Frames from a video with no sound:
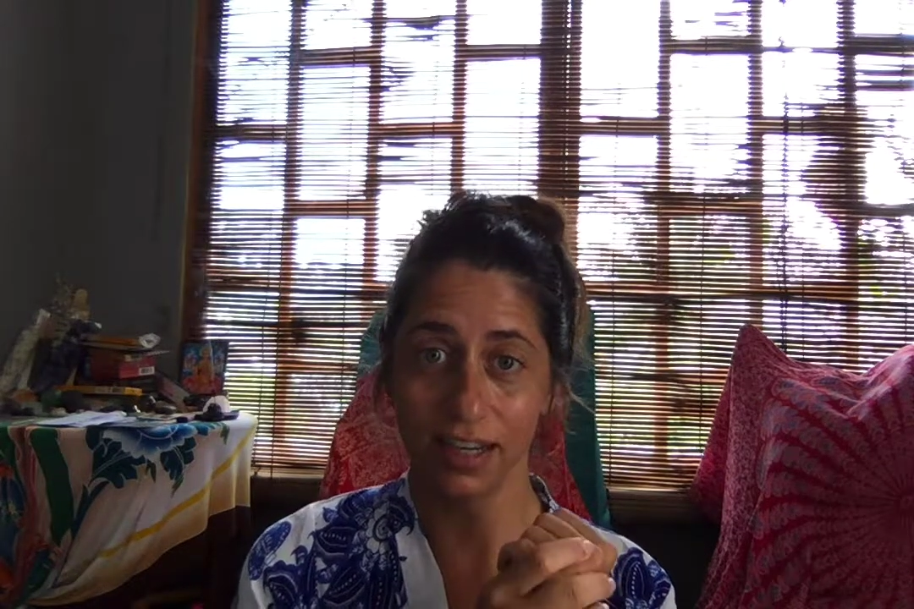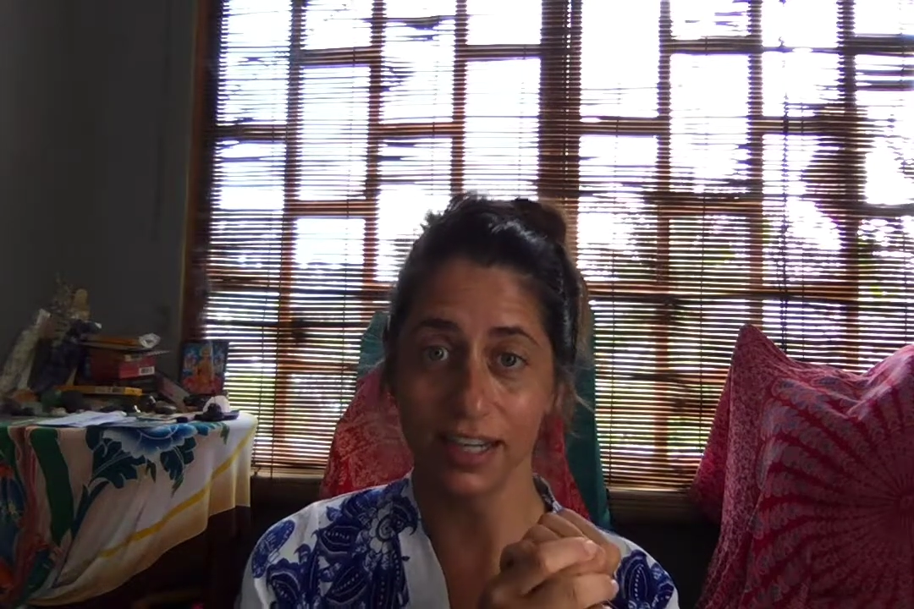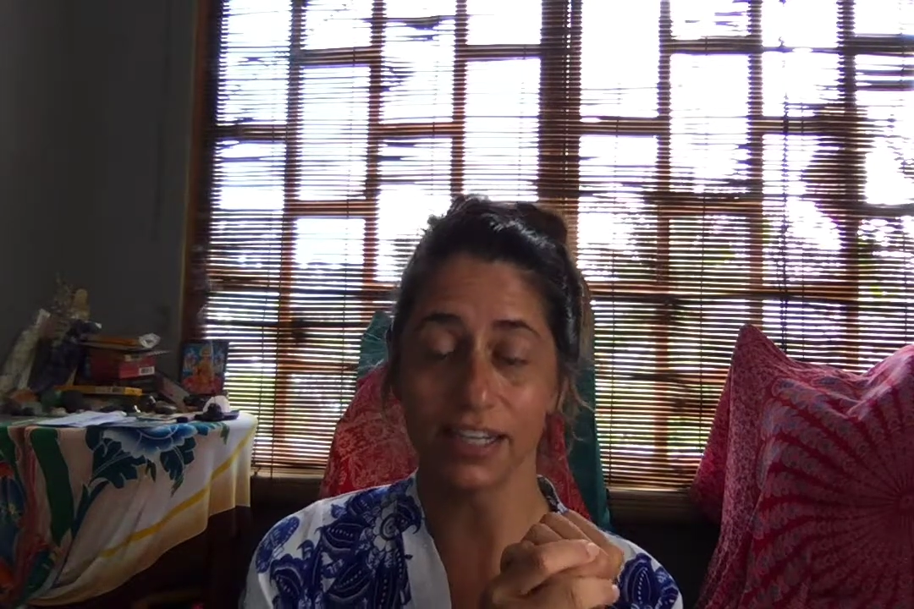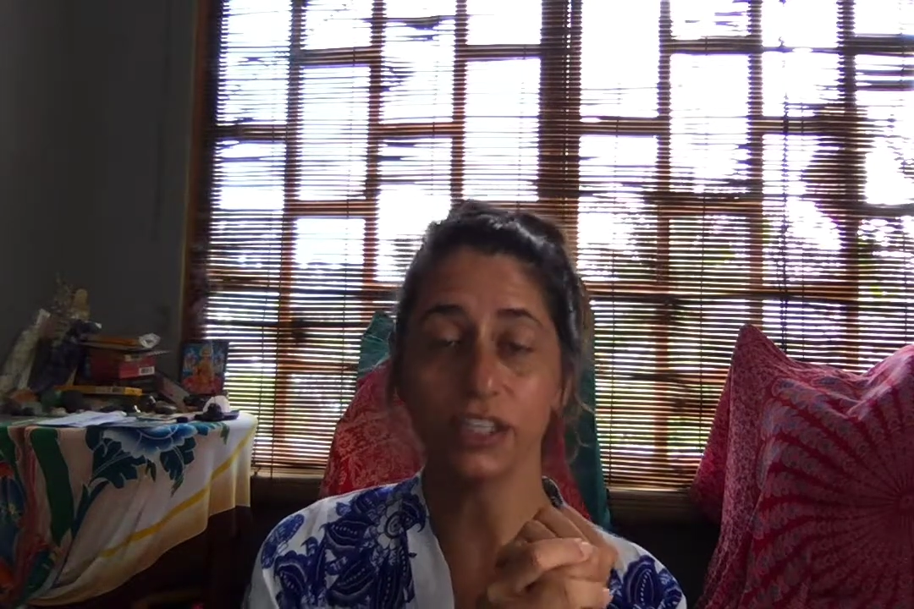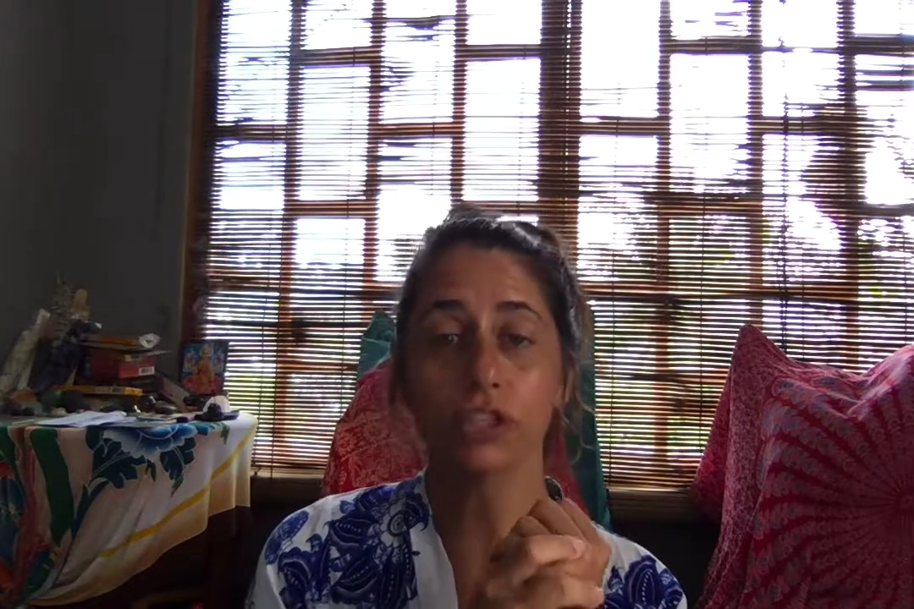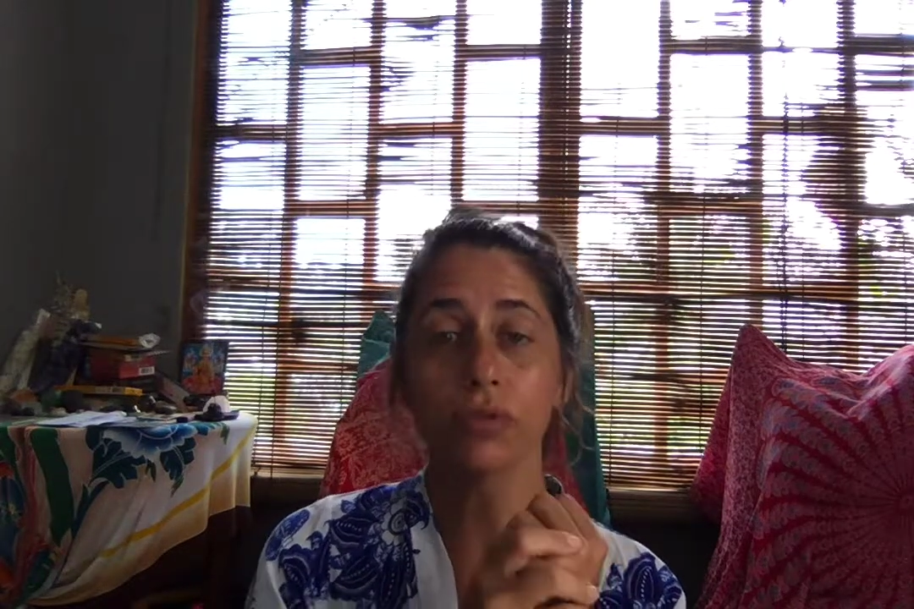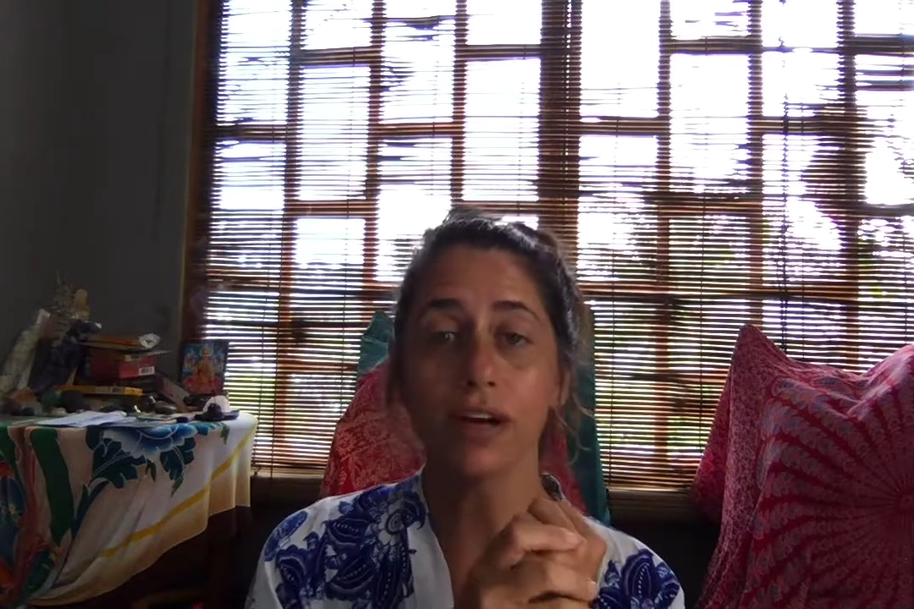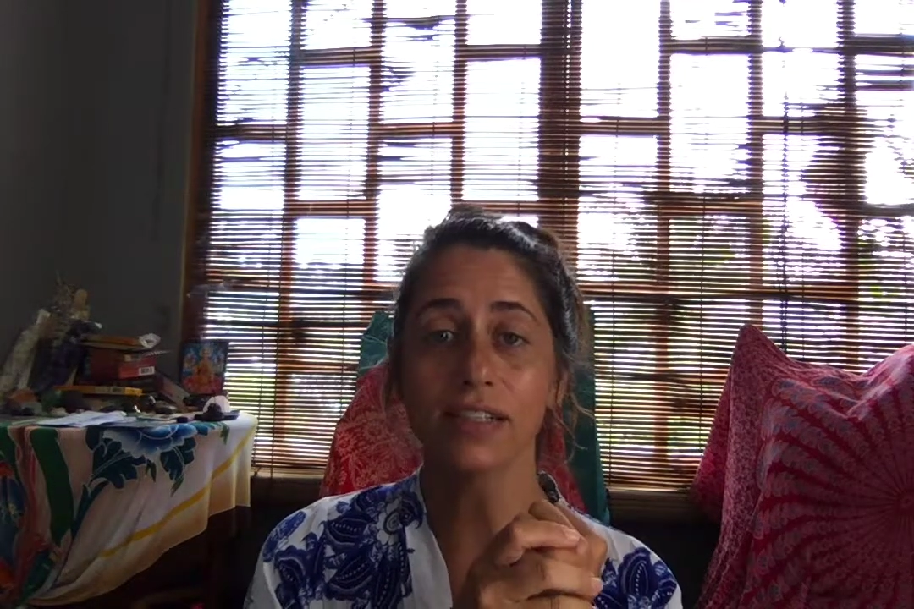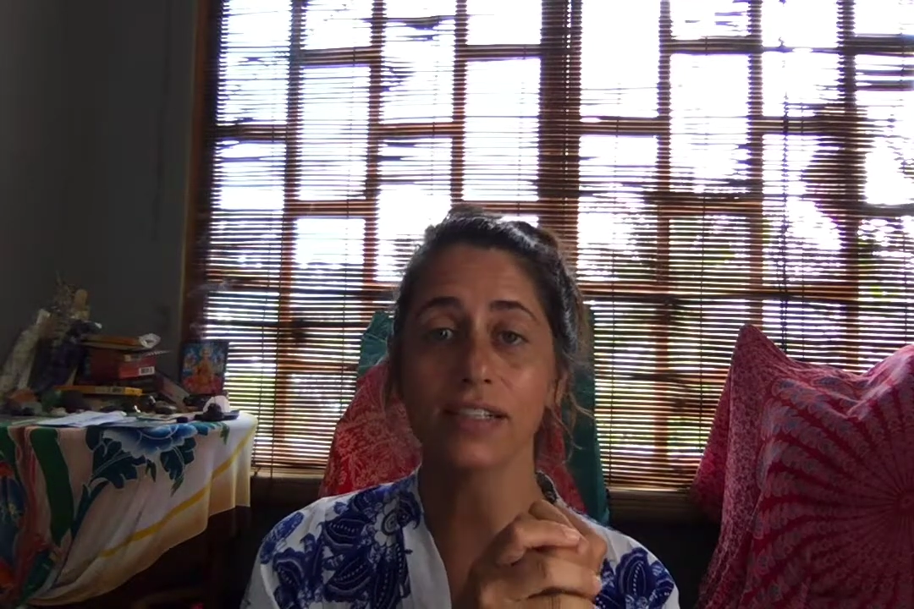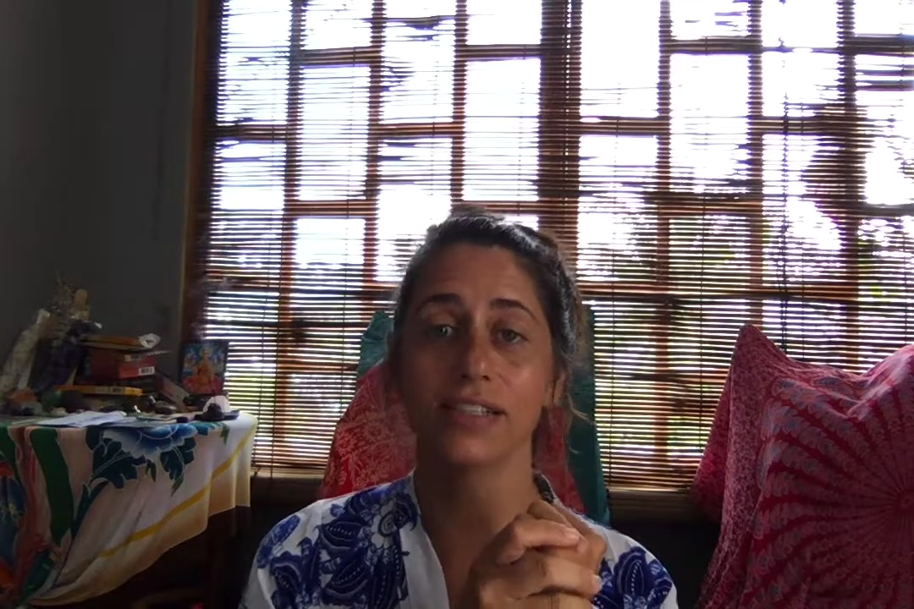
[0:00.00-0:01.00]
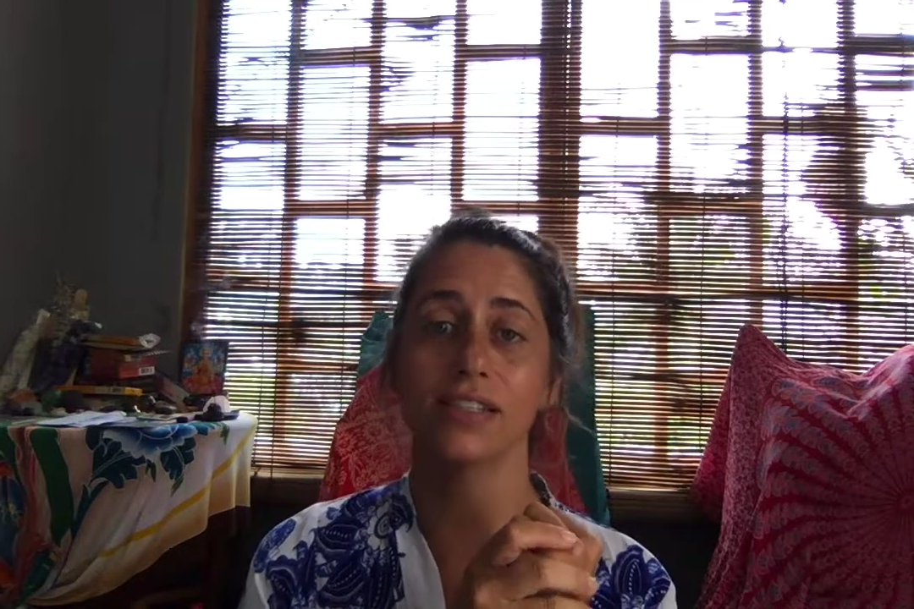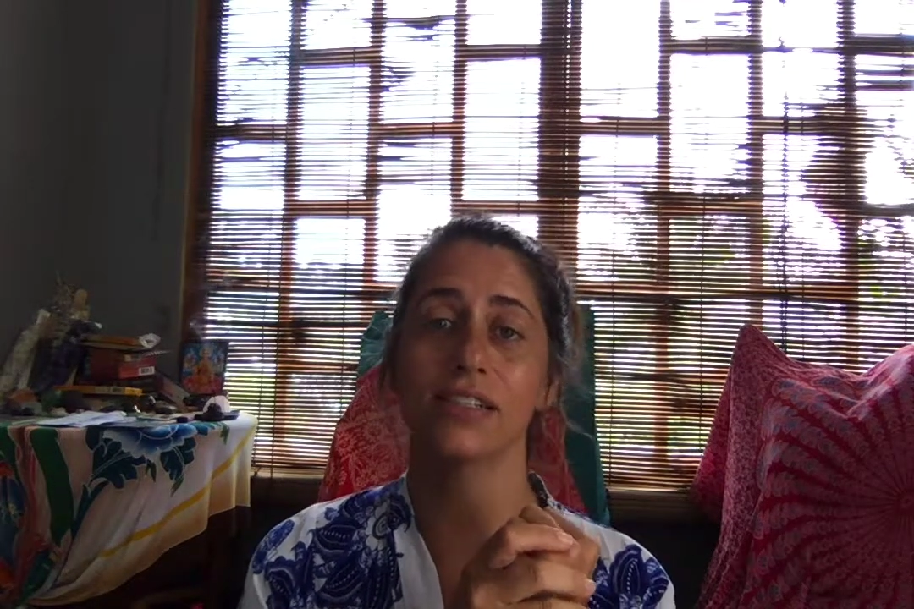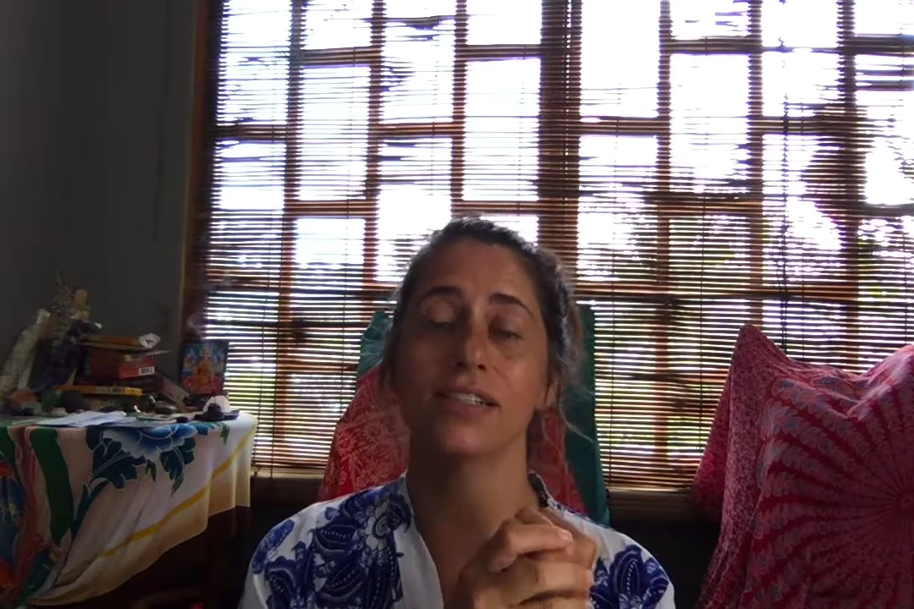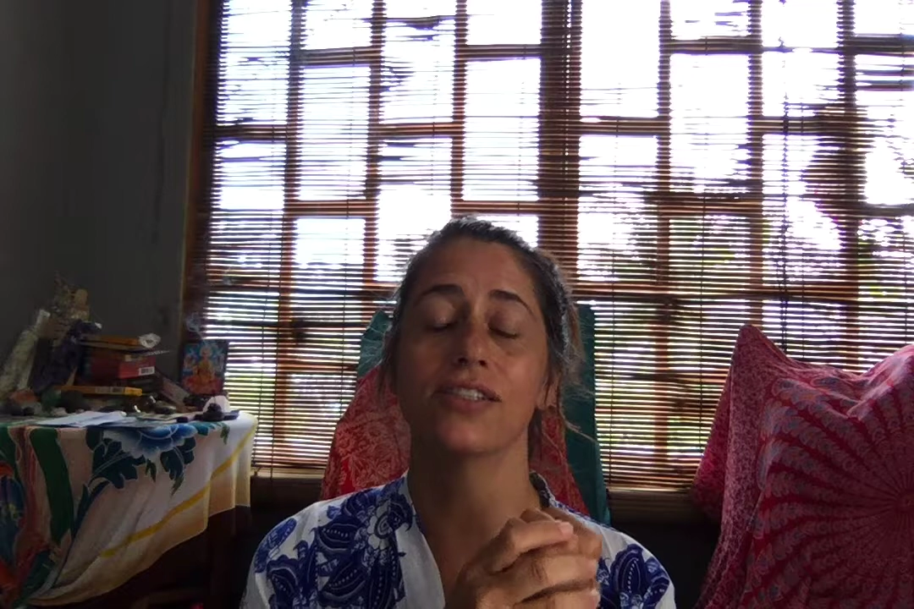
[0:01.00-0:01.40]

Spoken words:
And in trust,